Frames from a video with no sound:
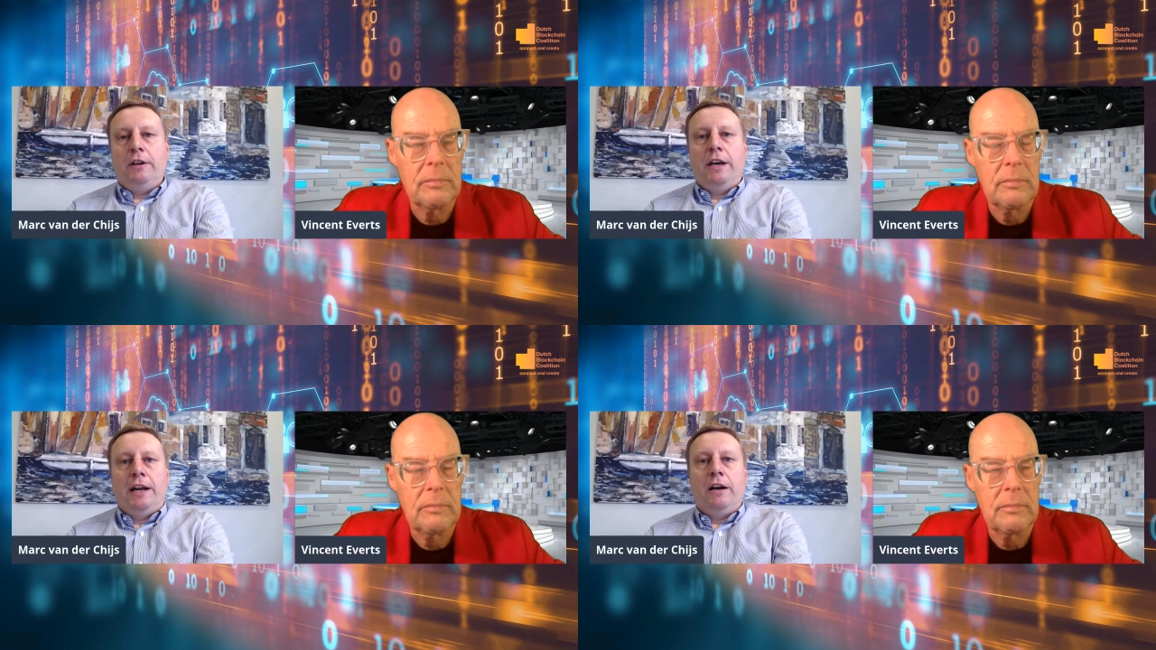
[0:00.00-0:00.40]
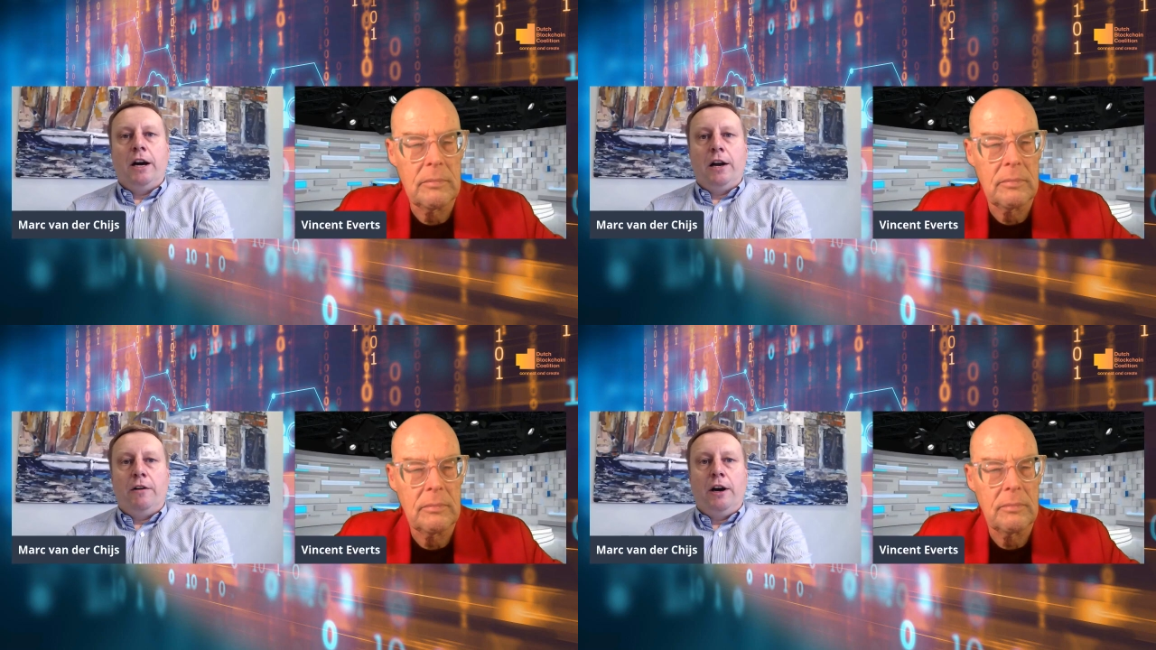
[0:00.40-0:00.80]
Speaker 1: getting
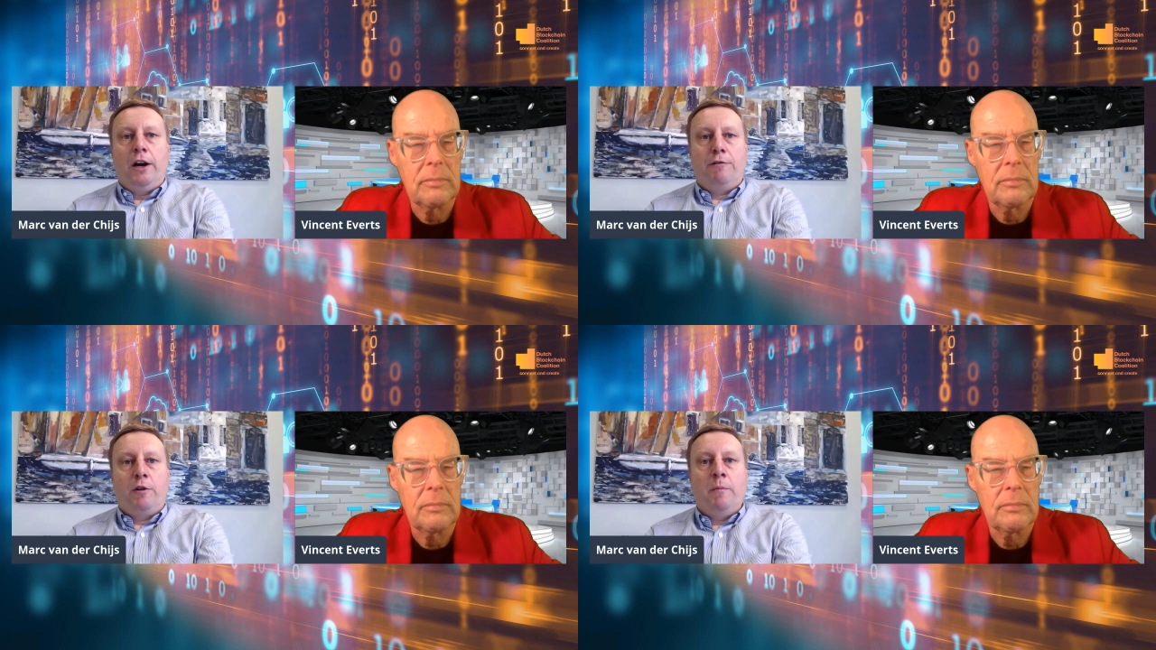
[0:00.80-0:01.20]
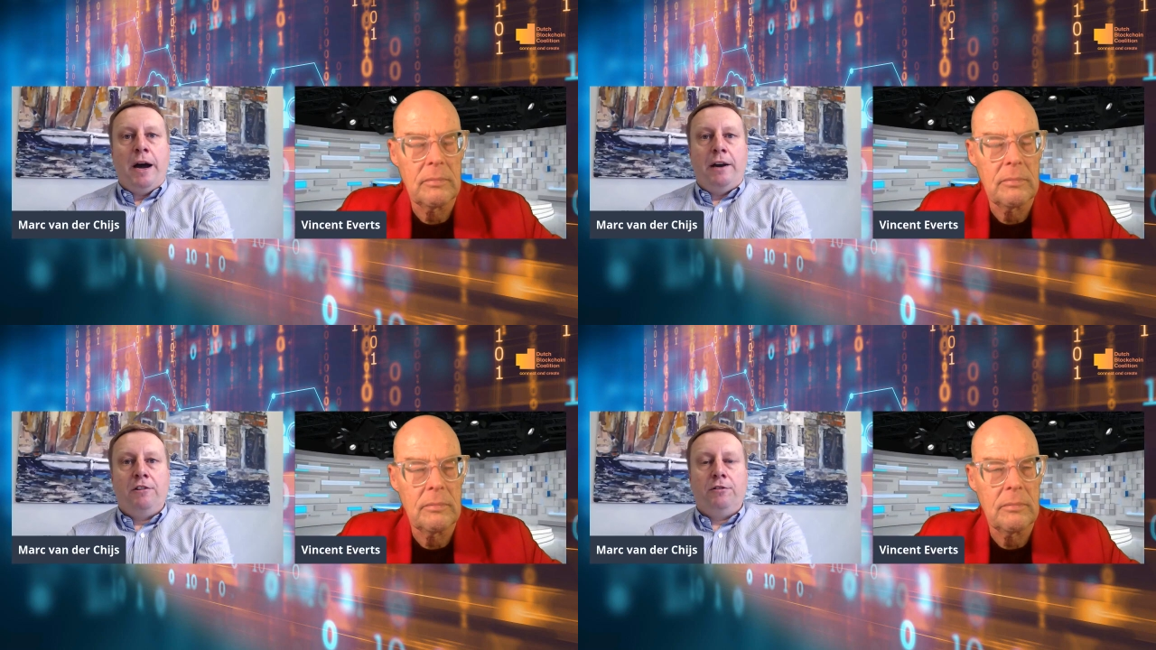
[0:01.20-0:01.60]
harder and harder for
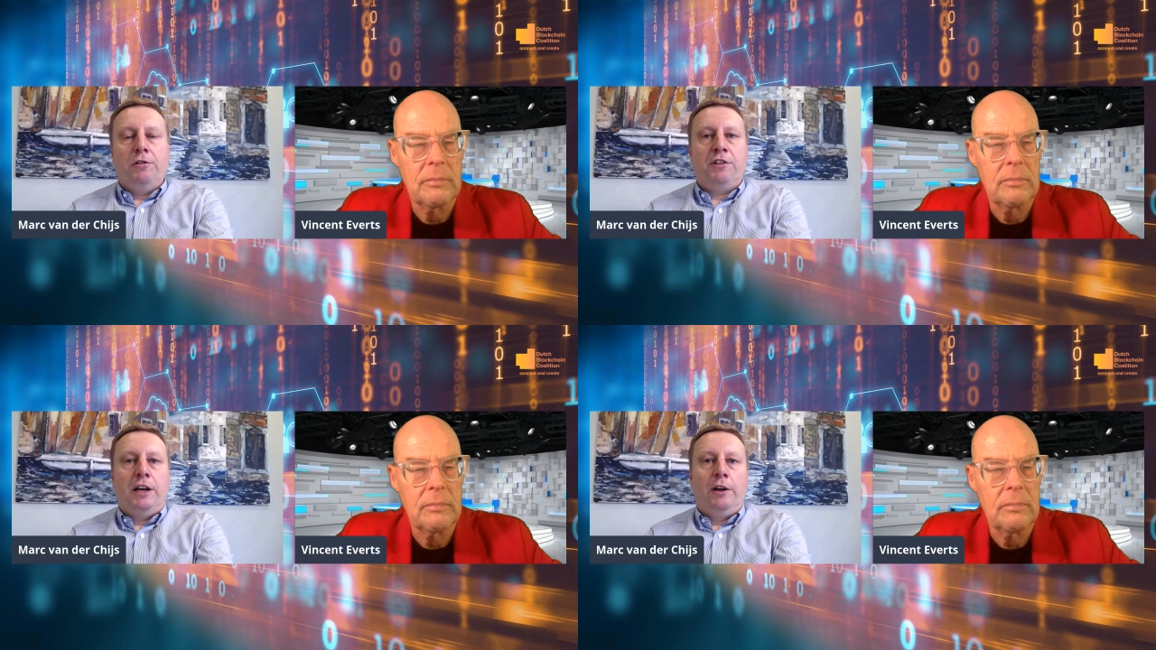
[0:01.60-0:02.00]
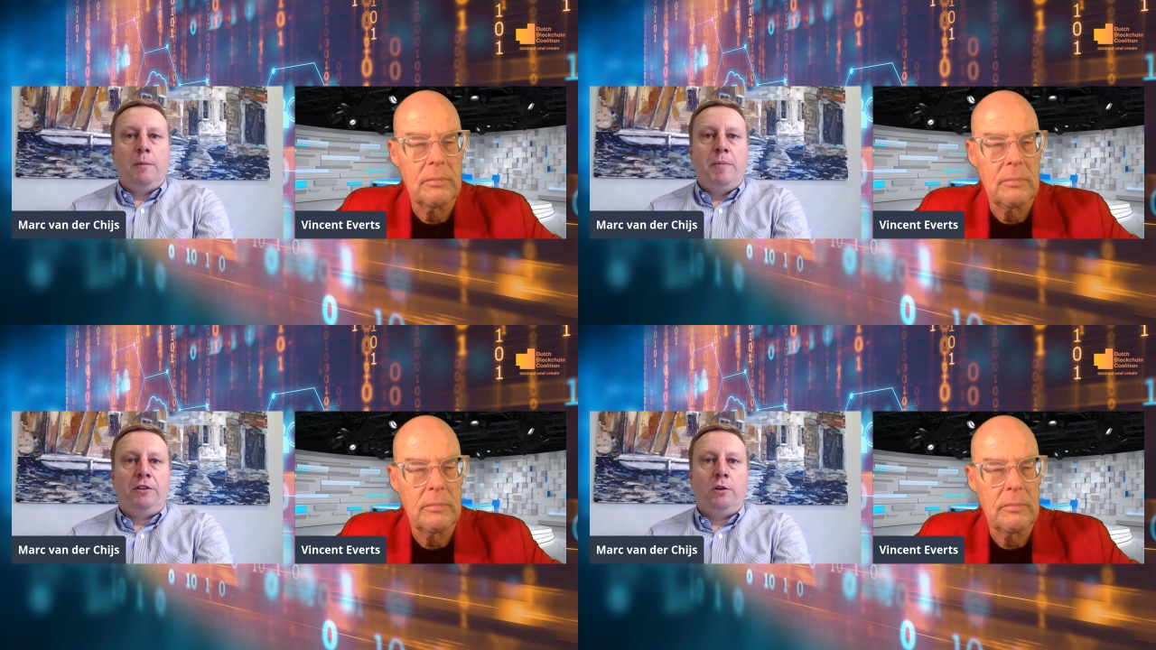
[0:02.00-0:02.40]
miners to sell their
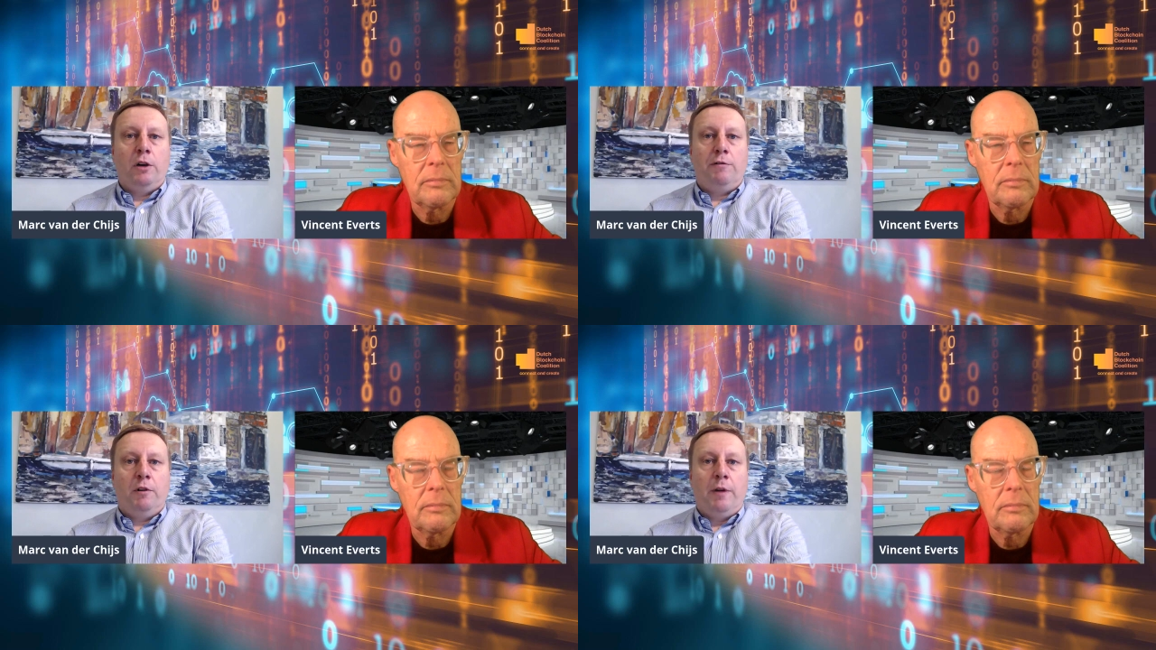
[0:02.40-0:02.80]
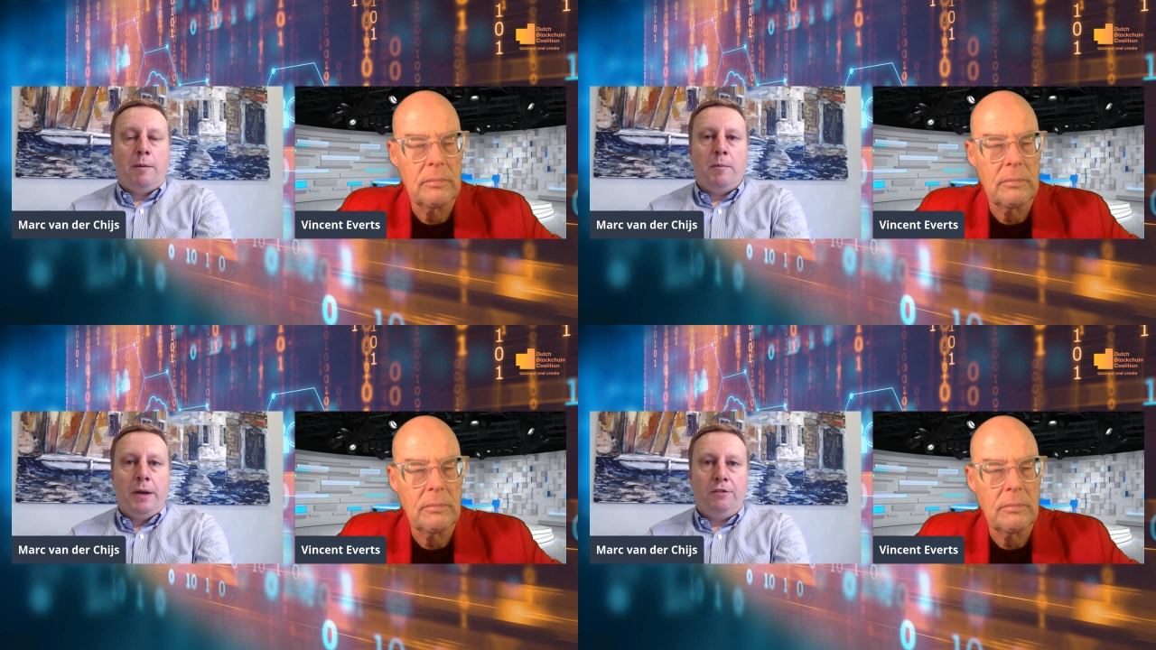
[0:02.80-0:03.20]
Bitcoin for
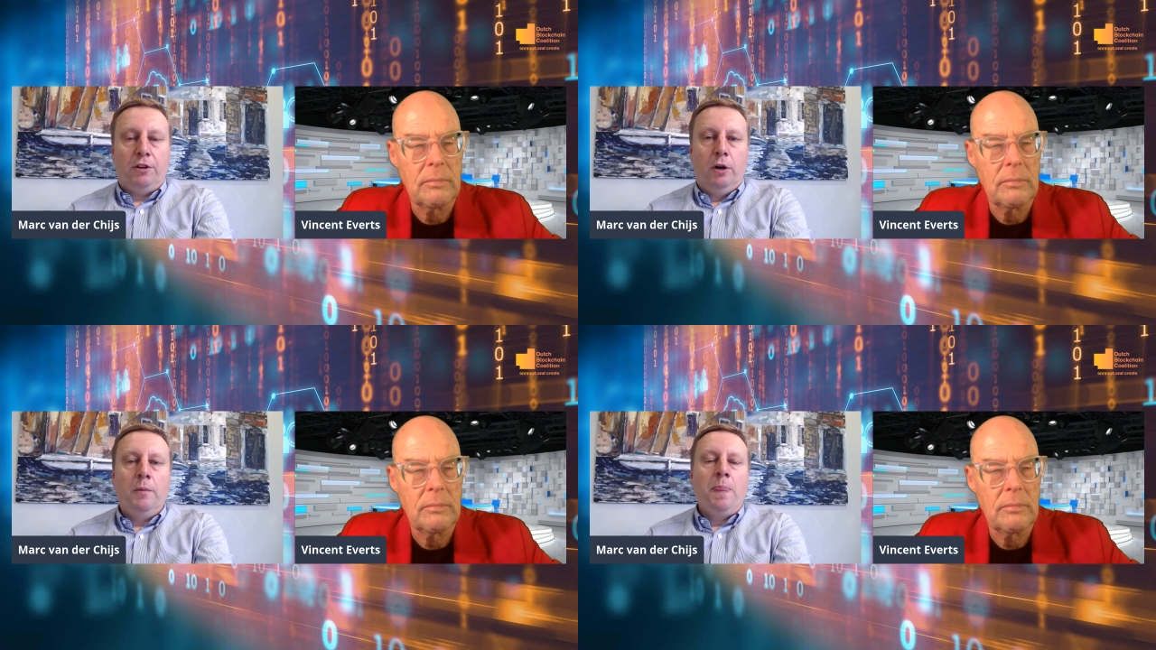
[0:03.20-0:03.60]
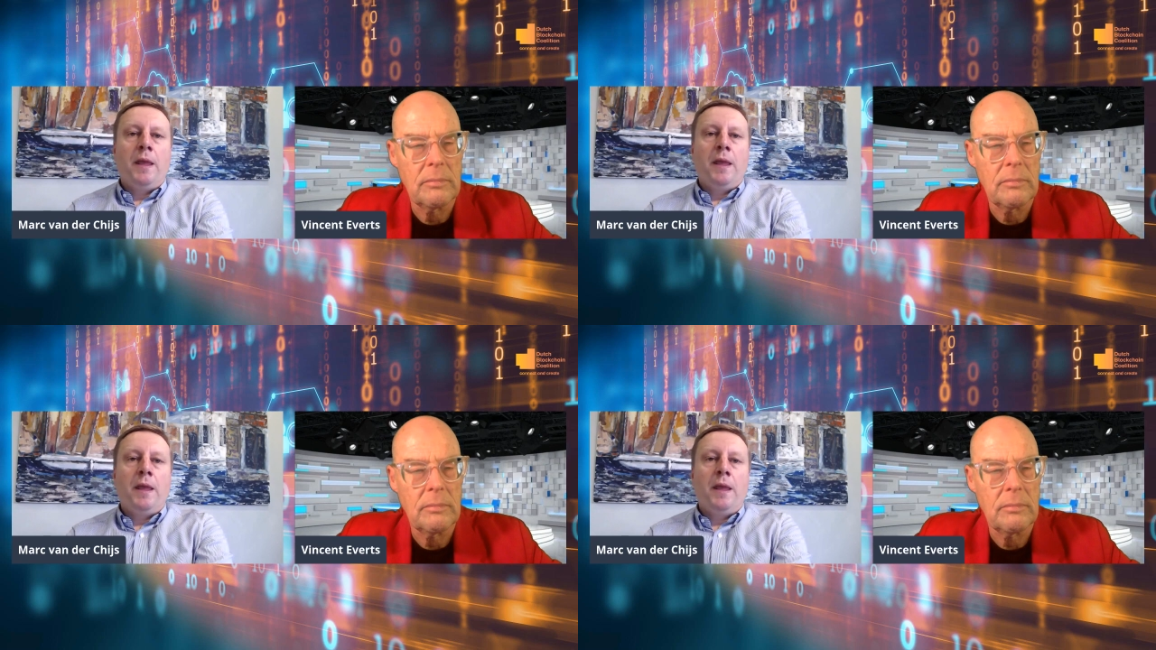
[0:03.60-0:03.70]
renminbi. So